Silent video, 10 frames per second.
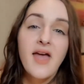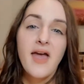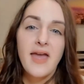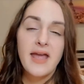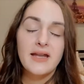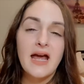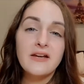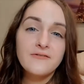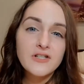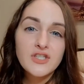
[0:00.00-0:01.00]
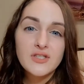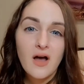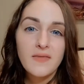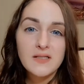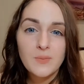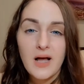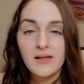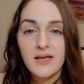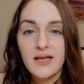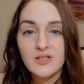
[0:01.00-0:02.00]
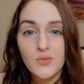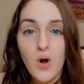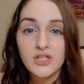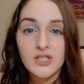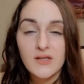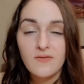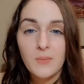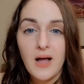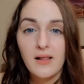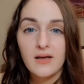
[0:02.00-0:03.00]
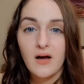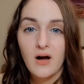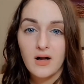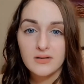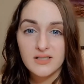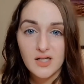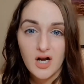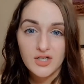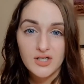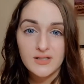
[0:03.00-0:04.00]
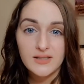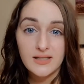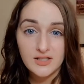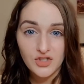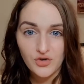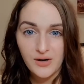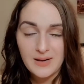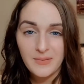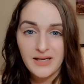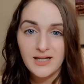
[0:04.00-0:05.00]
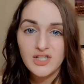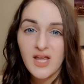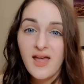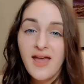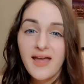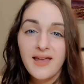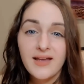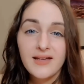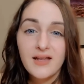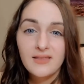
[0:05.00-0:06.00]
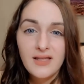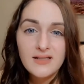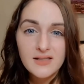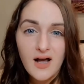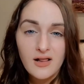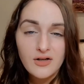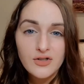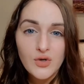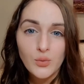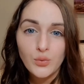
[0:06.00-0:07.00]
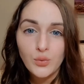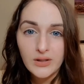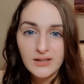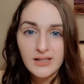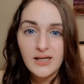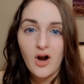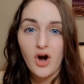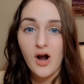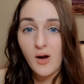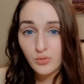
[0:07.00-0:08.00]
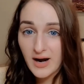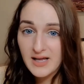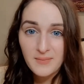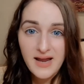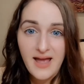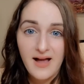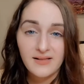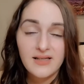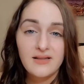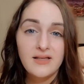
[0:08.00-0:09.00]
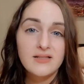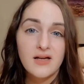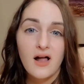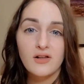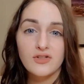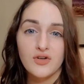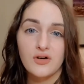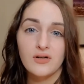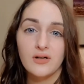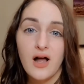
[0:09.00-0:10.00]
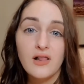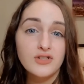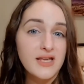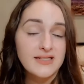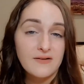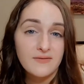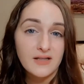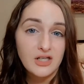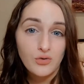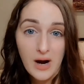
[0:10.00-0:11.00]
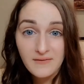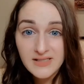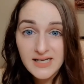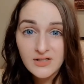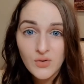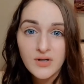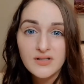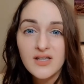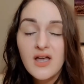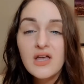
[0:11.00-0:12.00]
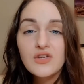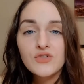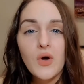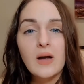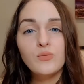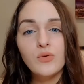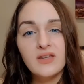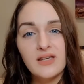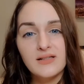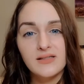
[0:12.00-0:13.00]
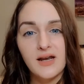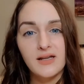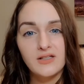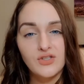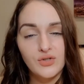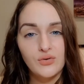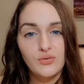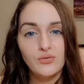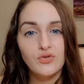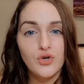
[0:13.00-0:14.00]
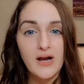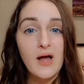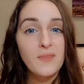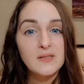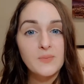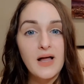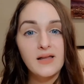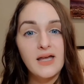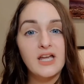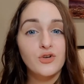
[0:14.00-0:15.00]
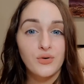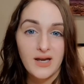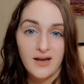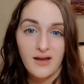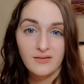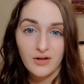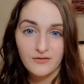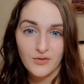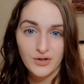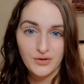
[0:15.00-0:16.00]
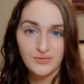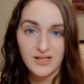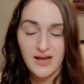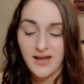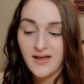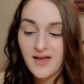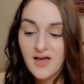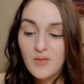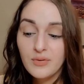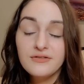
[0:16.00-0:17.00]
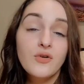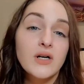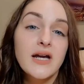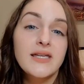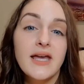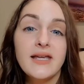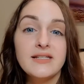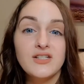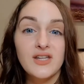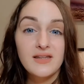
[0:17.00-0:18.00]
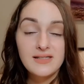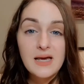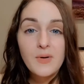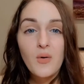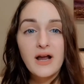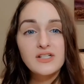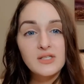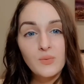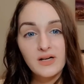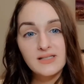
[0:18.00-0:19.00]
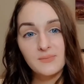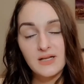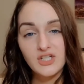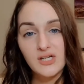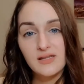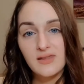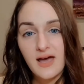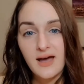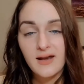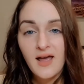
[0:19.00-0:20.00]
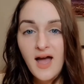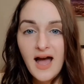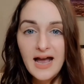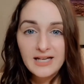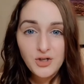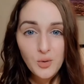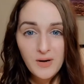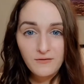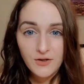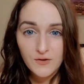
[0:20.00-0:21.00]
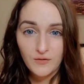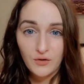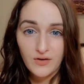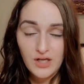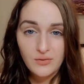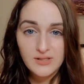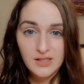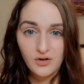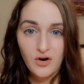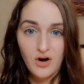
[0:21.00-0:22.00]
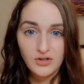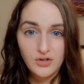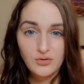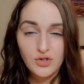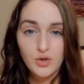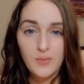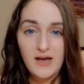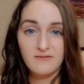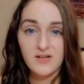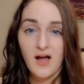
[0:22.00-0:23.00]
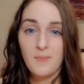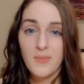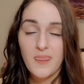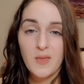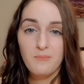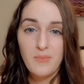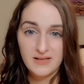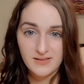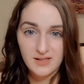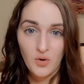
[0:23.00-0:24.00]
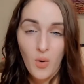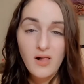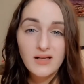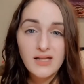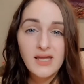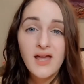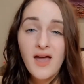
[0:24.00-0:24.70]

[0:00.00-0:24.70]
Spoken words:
And I first saw this palette and swatches of the palette on Natasha's Instagram page. And these colors really are right up my alley. These colors are colors I definitely gravitate towards. So I'm really excited to try out this palette and create a look for you today. Before I get into the demo, I just wanted to mention that I know my first few videos here on YouTube have not been the best in quality.